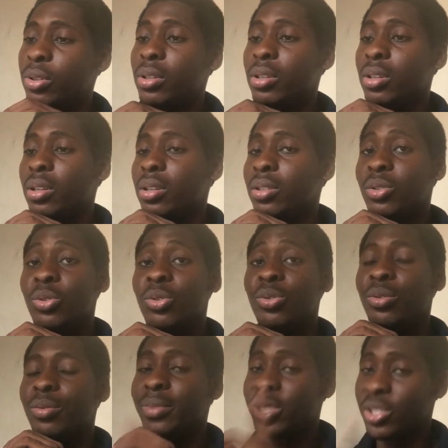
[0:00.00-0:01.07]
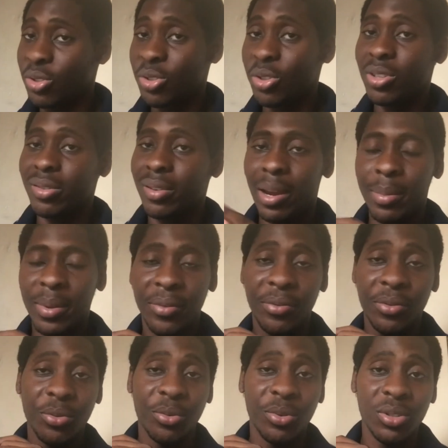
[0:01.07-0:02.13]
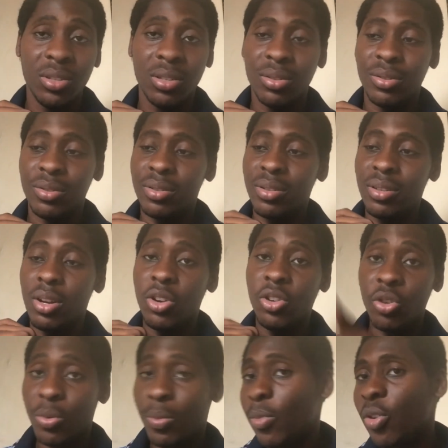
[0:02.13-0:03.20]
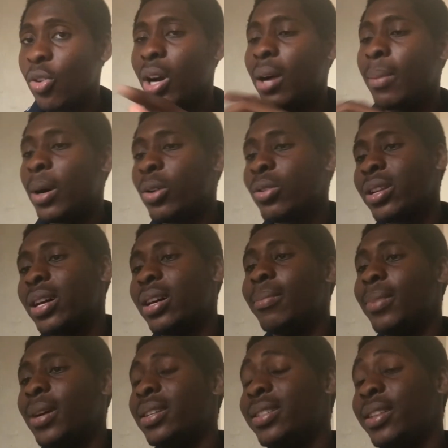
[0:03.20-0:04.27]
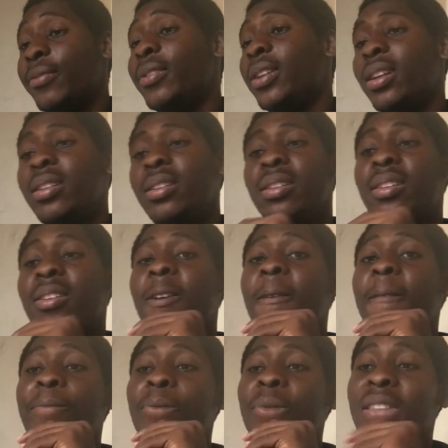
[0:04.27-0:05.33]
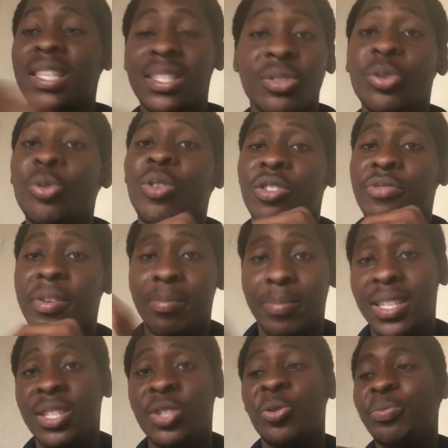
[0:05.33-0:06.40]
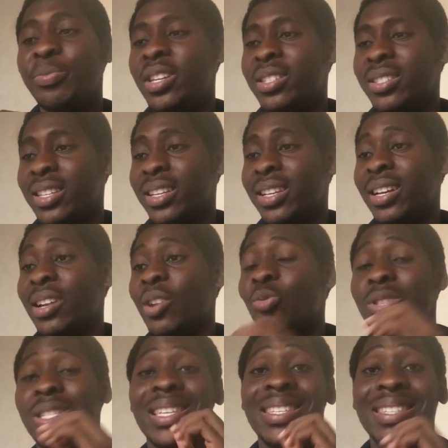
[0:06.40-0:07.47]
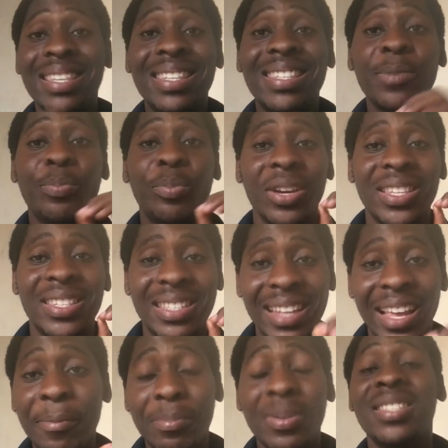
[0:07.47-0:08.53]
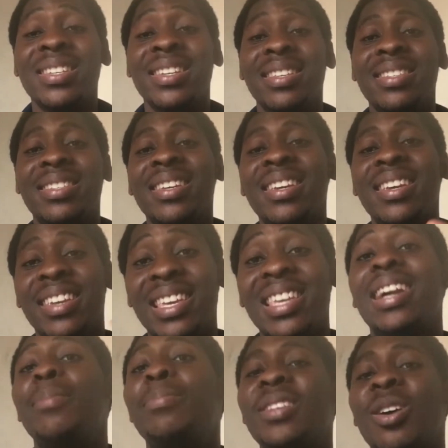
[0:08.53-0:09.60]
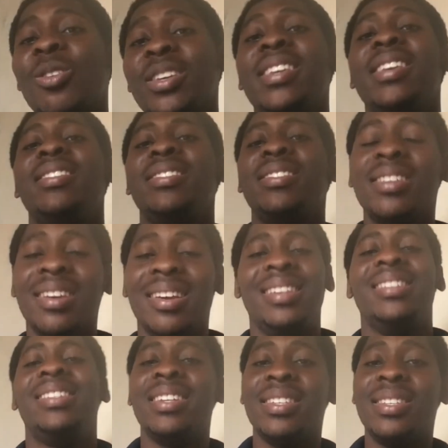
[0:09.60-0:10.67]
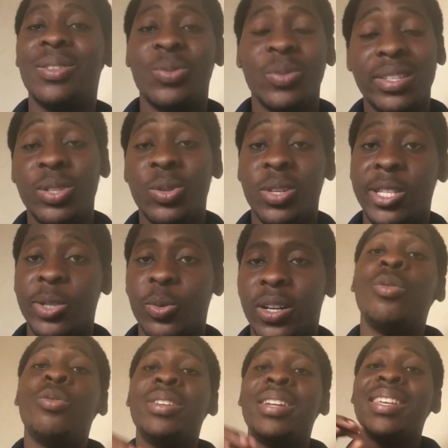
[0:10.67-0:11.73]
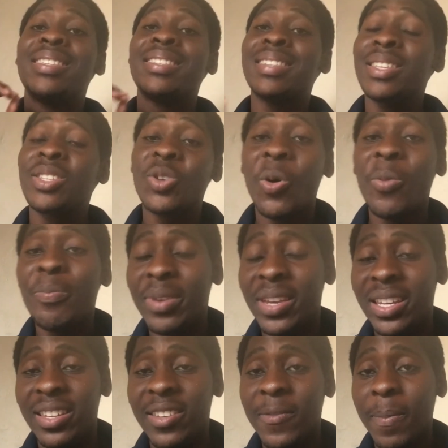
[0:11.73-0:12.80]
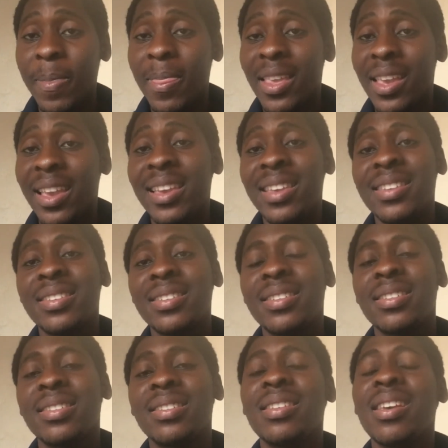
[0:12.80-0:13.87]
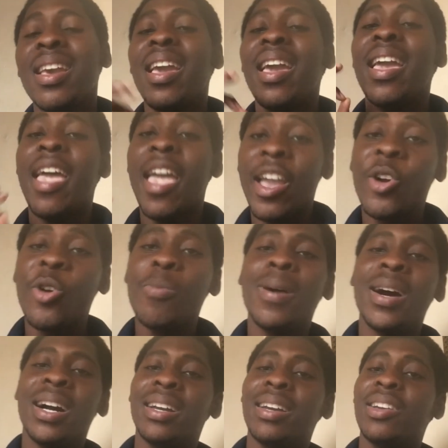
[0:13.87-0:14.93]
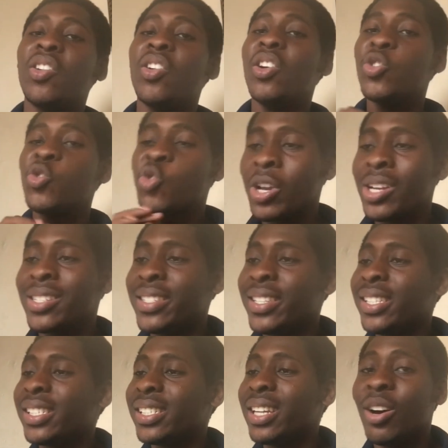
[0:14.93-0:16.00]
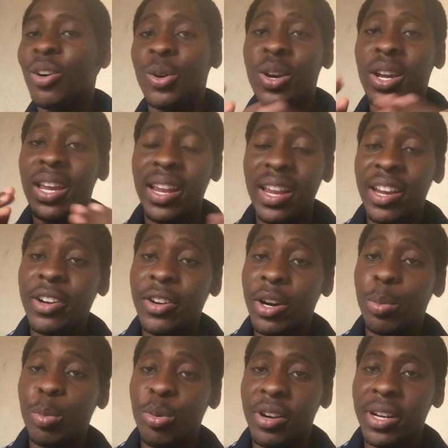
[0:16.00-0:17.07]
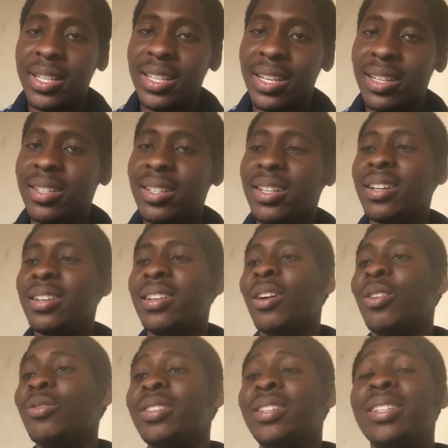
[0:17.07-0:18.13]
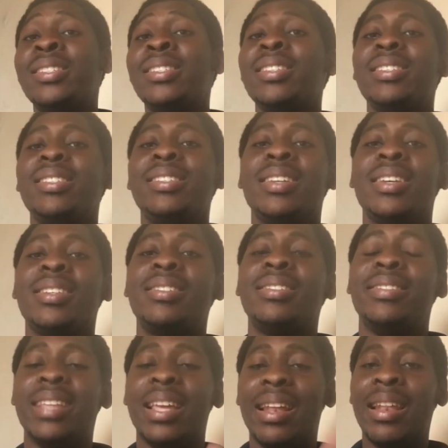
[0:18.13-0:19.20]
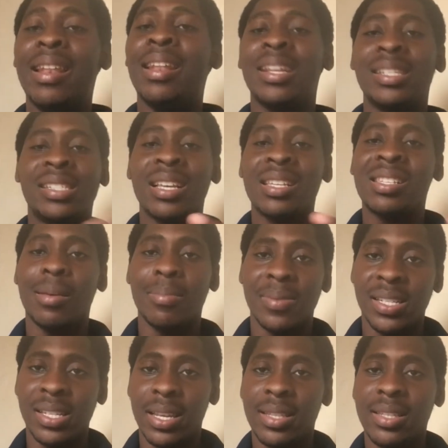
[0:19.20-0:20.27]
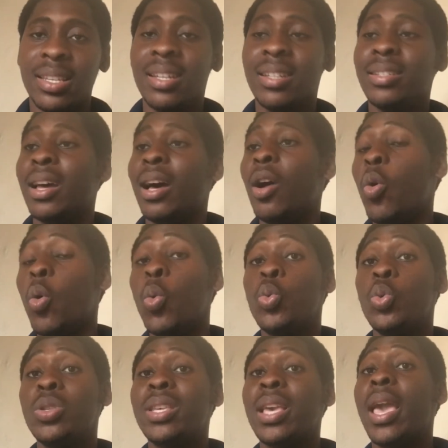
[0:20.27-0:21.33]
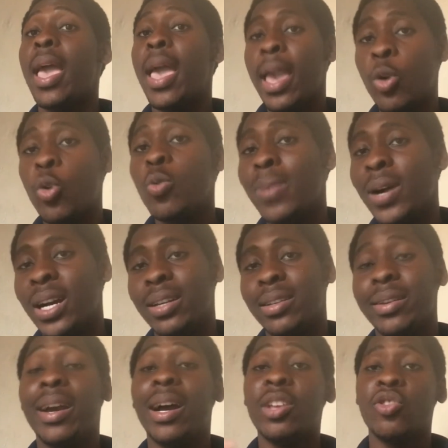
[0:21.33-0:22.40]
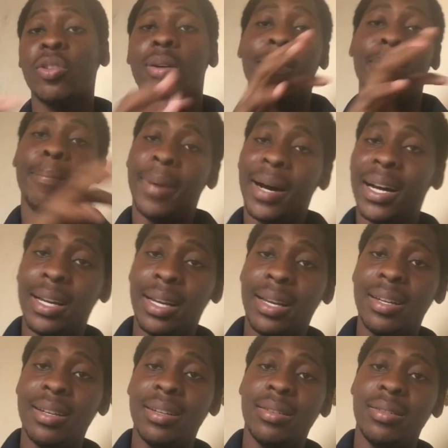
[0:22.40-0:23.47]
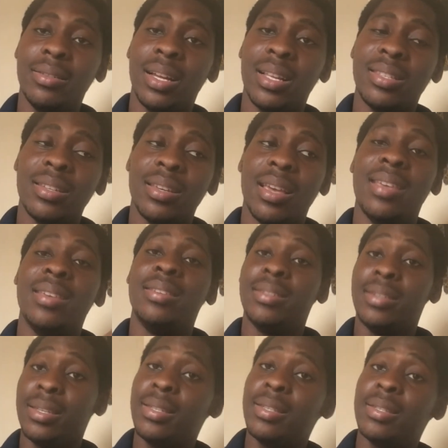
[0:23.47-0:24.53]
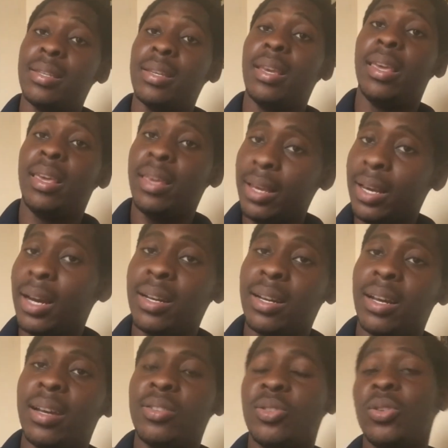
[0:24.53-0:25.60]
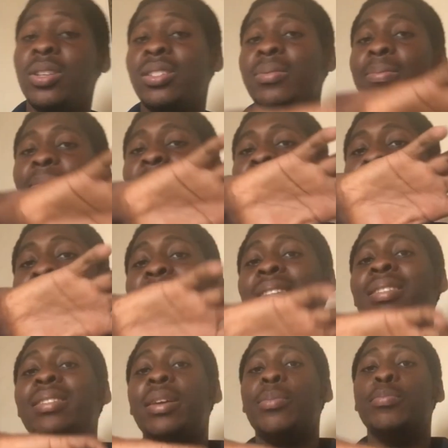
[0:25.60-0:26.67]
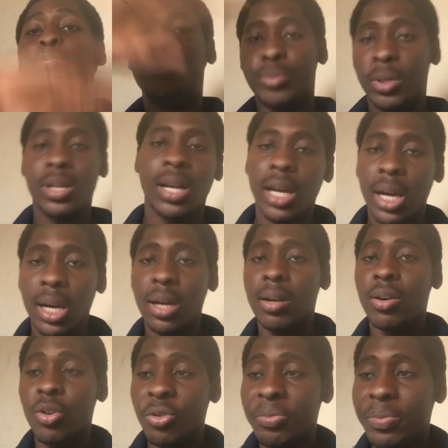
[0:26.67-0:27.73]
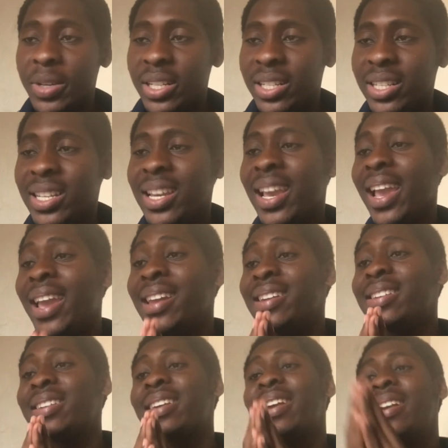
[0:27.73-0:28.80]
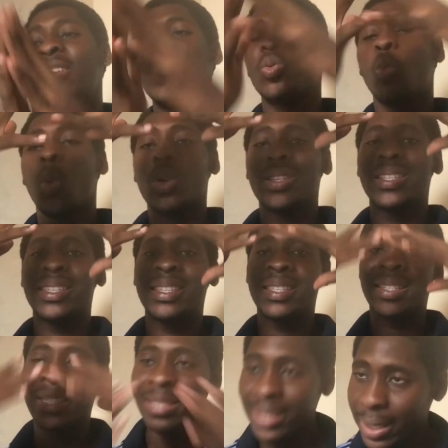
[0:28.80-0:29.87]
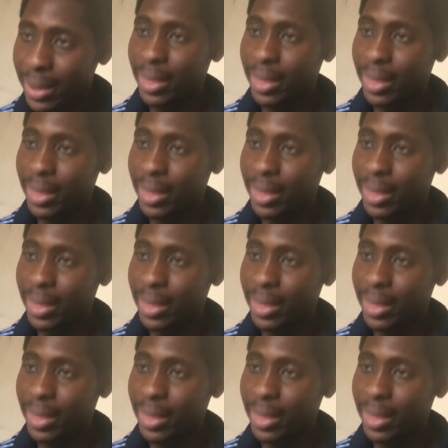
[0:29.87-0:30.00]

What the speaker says: So make sure to subscribe if you want to know more about that. But definitely still one of the best companies in Ghana with a 60.9% in capital gains just 2021. The state company is EcoBank Transitional Incorporated. Now this is just the larger subset that owns EcoBank, the actual bank that exists in Ghana. So it's just the broader company, and it was set